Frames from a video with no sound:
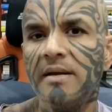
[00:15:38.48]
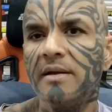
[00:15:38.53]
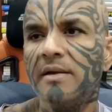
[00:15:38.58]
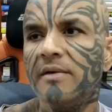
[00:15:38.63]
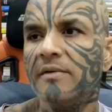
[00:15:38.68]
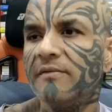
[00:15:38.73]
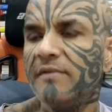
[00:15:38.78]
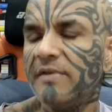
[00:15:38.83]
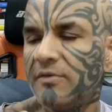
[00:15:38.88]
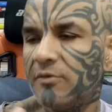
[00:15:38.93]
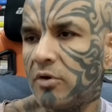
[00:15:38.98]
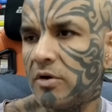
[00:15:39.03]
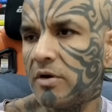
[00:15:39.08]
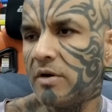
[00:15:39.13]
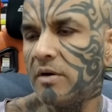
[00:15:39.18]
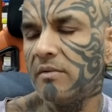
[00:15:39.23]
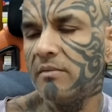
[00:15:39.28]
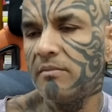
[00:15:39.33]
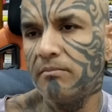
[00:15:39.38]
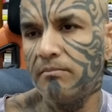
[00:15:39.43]
we
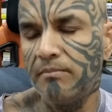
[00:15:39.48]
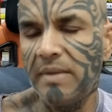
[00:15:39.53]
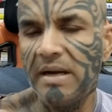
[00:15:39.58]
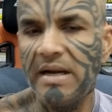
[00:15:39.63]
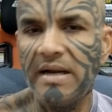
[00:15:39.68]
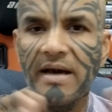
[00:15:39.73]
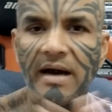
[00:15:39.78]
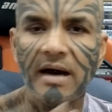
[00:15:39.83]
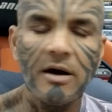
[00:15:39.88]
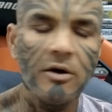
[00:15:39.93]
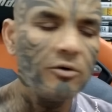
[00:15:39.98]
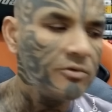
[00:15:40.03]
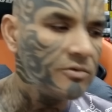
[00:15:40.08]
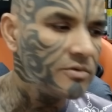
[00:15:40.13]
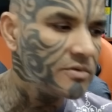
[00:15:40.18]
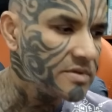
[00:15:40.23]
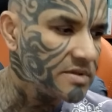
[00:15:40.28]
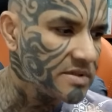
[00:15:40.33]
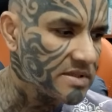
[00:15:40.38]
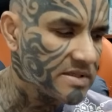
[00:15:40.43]
want to build a
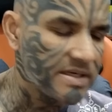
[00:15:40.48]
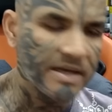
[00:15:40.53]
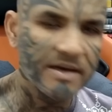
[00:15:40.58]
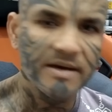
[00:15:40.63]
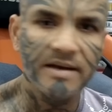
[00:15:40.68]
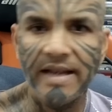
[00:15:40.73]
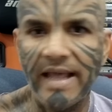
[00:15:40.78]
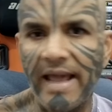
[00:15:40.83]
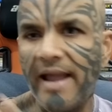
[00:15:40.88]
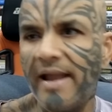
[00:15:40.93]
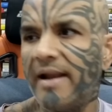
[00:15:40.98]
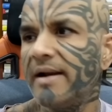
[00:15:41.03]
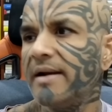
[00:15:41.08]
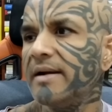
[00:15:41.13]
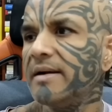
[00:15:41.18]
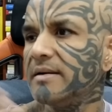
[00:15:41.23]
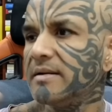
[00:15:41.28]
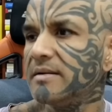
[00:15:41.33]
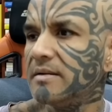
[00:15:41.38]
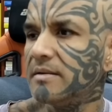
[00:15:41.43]
house, take a
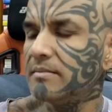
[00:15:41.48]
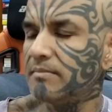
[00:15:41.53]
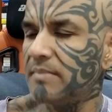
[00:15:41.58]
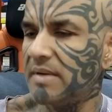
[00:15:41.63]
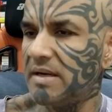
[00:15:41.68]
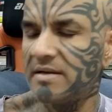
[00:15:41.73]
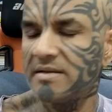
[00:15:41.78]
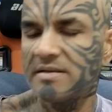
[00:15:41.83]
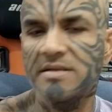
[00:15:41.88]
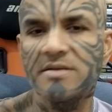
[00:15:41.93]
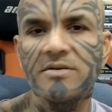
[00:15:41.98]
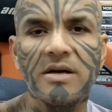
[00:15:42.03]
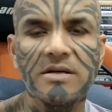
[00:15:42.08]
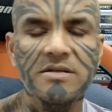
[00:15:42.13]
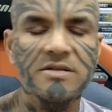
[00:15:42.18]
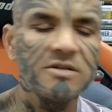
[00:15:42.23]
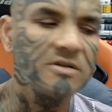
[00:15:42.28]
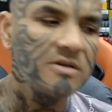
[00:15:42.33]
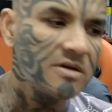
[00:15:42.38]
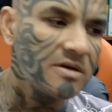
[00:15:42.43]
land, build a
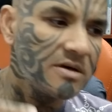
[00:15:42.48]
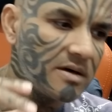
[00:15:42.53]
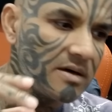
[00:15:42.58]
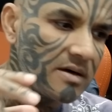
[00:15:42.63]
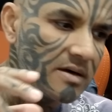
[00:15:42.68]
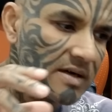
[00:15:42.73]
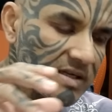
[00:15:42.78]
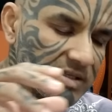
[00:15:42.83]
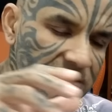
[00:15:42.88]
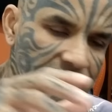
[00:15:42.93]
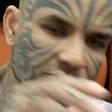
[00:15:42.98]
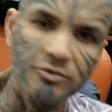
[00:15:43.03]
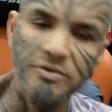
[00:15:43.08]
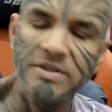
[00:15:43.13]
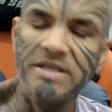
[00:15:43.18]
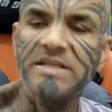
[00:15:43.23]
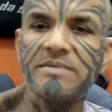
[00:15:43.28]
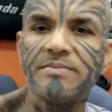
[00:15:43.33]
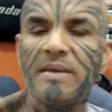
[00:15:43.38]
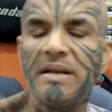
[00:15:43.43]
structure, let's do
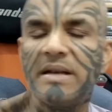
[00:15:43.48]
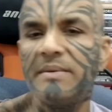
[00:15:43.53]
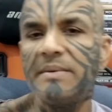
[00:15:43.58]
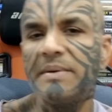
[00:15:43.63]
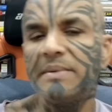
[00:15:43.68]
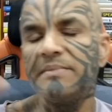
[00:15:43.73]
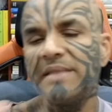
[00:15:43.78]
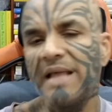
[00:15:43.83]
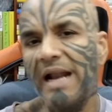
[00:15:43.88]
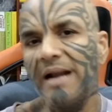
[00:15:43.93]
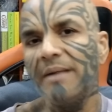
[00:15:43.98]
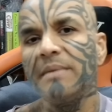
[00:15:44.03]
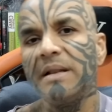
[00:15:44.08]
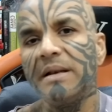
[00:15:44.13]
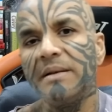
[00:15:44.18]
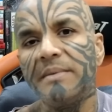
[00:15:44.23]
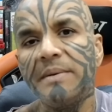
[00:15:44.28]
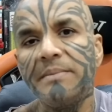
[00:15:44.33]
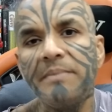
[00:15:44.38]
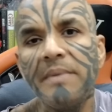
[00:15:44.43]
this minimum, that
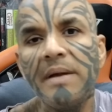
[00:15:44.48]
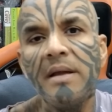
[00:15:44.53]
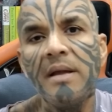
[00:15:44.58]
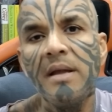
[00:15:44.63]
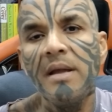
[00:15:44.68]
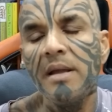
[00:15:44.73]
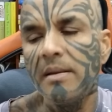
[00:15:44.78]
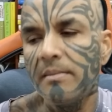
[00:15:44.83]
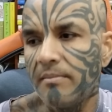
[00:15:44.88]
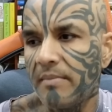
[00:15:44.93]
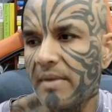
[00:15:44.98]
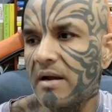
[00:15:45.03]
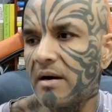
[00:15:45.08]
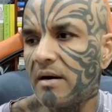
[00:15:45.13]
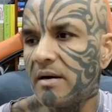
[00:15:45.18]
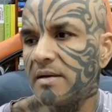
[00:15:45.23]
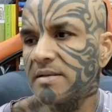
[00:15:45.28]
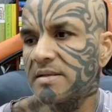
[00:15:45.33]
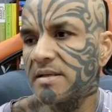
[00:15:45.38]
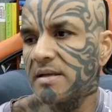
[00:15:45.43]
minimum,
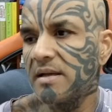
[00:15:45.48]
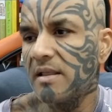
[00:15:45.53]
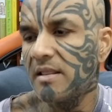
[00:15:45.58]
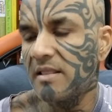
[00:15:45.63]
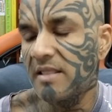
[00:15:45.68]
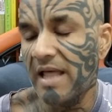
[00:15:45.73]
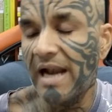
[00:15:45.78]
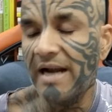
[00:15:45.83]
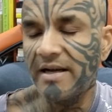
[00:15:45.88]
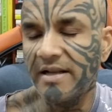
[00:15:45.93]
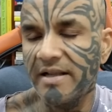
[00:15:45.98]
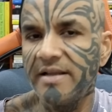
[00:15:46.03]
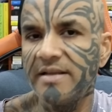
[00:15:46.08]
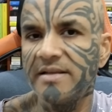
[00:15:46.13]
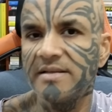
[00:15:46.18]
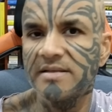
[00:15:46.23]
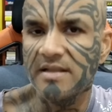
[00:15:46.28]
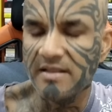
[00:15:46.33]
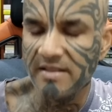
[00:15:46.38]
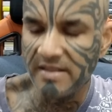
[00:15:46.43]
because that
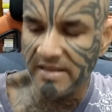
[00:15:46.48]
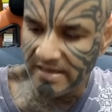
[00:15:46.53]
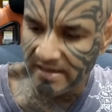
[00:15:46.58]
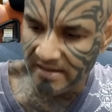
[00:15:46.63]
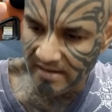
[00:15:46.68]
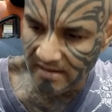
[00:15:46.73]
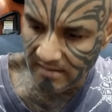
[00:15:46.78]
is the